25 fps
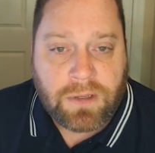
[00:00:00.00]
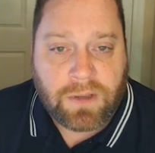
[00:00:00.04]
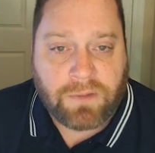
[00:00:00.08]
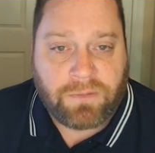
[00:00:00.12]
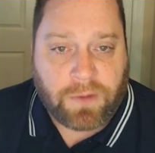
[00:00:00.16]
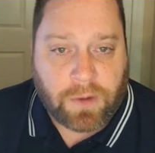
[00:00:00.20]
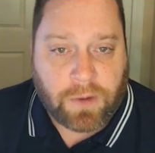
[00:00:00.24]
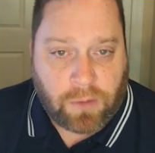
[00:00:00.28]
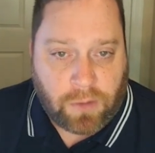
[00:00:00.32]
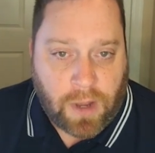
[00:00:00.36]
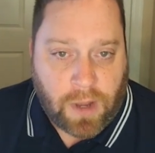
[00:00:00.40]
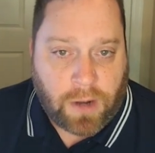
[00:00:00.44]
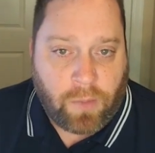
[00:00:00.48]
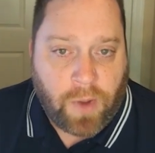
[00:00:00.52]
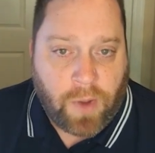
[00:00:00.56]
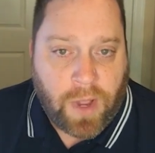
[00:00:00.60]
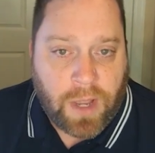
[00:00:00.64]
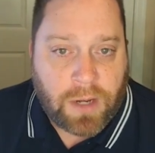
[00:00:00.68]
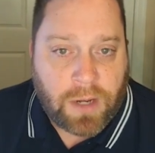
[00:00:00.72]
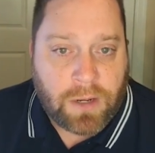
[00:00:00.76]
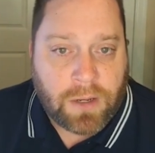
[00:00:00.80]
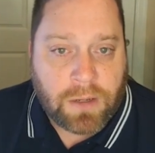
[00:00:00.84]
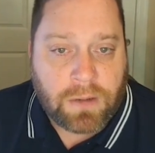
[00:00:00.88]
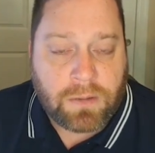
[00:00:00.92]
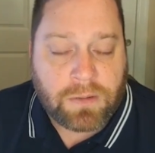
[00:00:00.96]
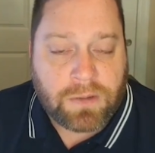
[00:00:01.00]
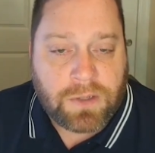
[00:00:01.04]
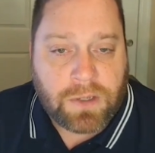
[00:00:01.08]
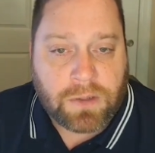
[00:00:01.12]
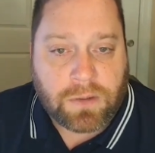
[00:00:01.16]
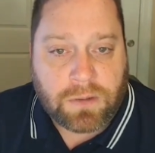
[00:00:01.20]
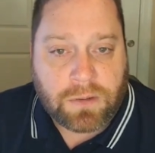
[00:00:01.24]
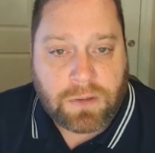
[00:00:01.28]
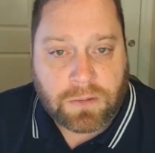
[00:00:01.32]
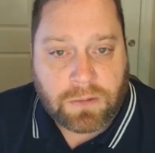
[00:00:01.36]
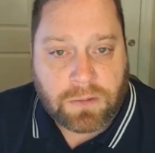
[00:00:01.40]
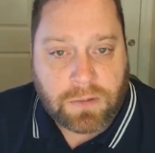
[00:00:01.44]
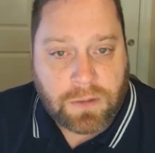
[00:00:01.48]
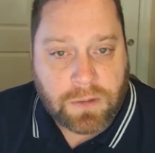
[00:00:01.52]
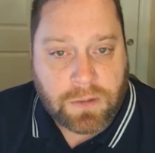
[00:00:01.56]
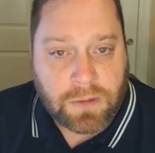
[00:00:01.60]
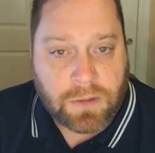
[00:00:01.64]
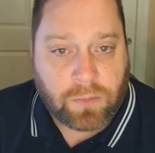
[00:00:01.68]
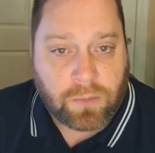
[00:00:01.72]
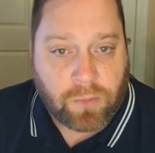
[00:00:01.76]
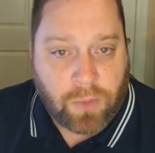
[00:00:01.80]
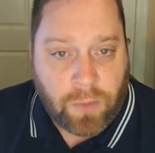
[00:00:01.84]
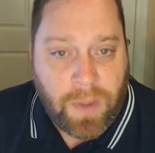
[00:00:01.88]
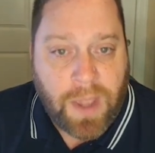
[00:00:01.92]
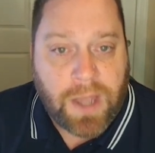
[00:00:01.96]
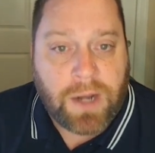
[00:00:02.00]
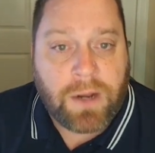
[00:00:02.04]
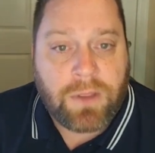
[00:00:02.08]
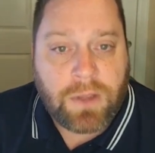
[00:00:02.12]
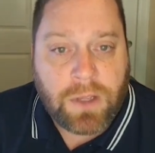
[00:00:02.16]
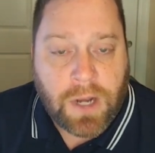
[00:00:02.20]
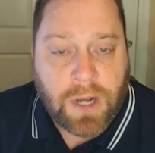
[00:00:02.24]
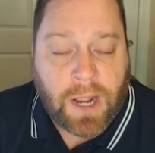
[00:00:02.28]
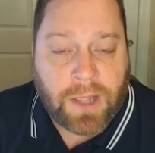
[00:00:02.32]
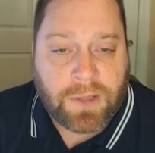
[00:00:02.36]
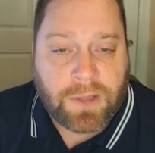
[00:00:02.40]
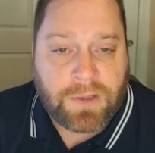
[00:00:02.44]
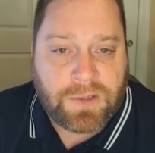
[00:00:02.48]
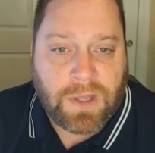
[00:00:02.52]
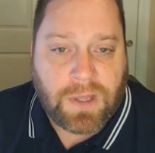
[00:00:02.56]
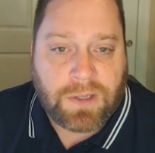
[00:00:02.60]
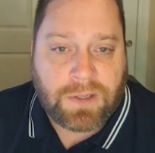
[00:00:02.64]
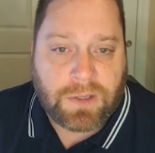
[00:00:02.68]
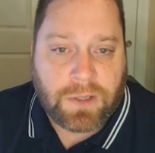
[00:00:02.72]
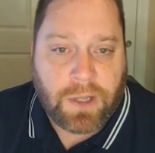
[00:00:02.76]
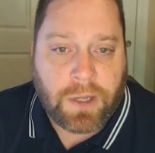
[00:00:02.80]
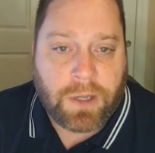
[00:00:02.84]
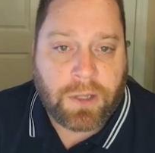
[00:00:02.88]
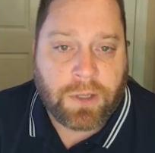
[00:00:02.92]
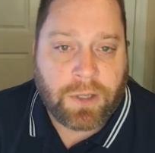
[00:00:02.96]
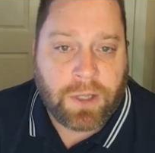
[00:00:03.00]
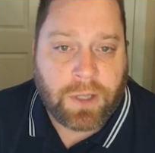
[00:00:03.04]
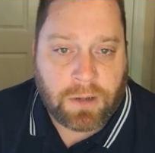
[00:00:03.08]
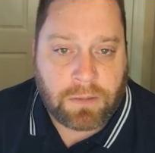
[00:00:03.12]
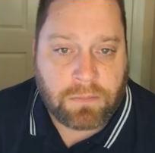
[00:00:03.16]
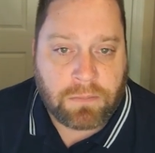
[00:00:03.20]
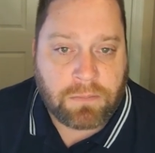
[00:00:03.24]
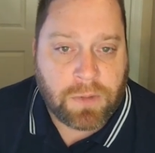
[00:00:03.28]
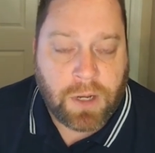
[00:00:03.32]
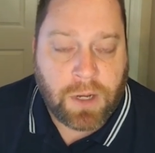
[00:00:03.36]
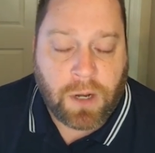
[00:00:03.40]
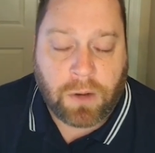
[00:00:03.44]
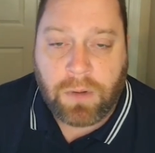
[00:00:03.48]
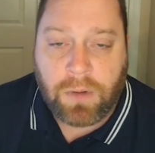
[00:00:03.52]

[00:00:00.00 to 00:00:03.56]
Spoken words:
figure out a way to remain in the United States legally and